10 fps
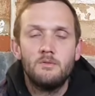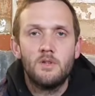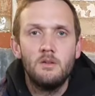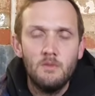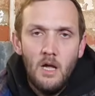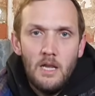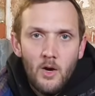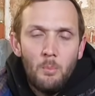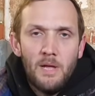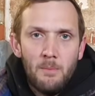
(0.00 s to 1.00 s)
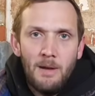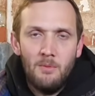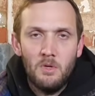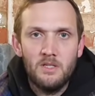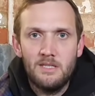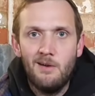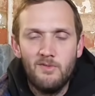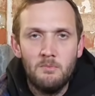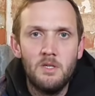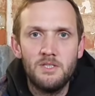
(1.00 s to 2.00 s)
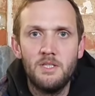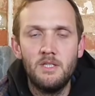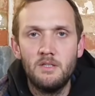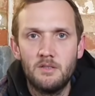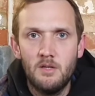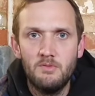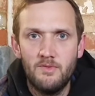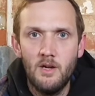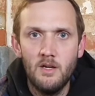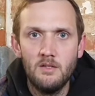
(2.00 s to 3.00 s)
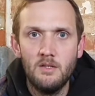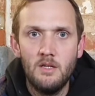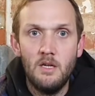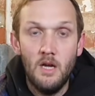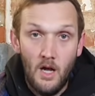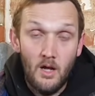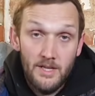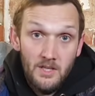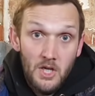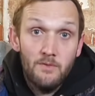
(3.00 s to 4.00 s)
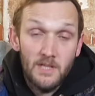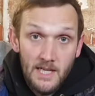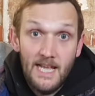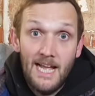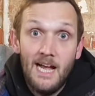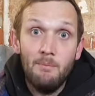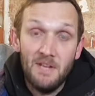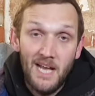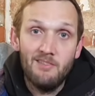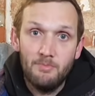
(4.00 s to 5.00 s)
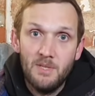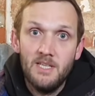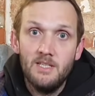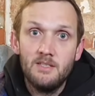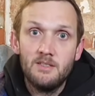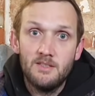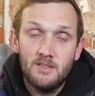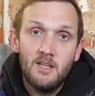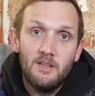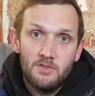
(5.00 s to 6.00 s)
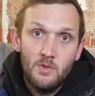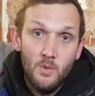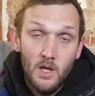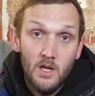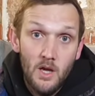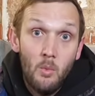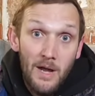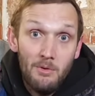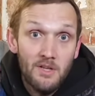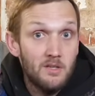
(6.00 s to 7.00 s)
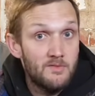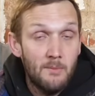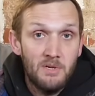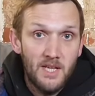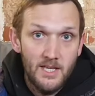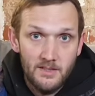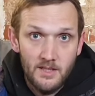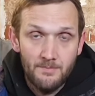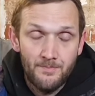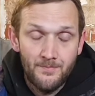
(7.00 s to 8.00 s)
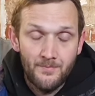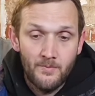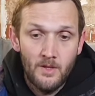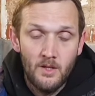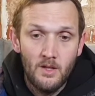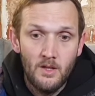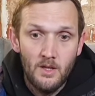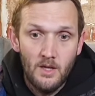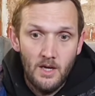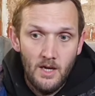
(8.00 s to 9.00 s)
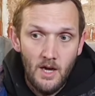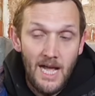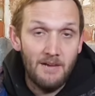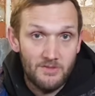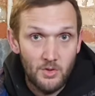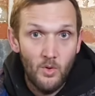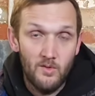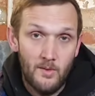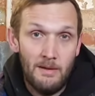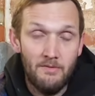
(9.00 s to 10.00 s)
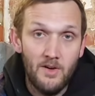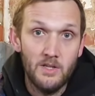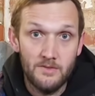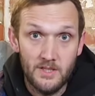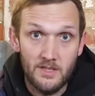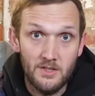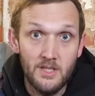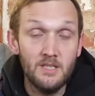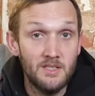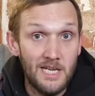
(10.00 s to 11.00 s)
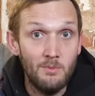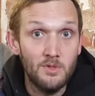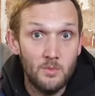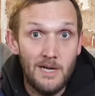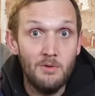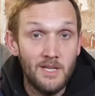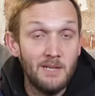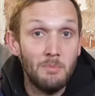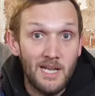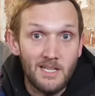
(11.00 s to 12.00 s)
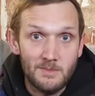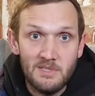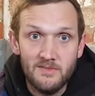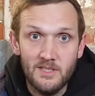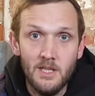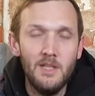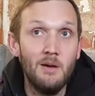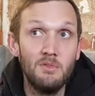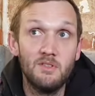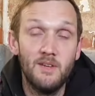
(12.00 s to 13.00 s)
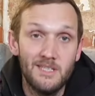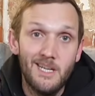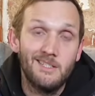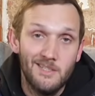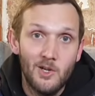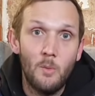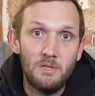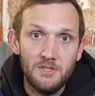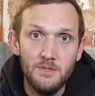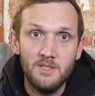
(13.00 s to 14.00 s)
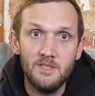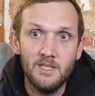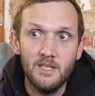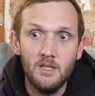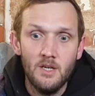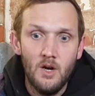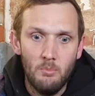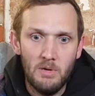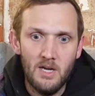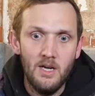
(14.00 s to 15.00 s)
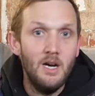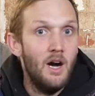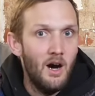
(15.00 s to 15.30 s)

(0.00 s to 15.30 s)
So a little bit about myself and my journey so far. I currently am and have been, since I left school, a welder fabricator. I have taught for about 5-6 years, and that was welding and blacksmithing, and that was a fantastic opportunity. But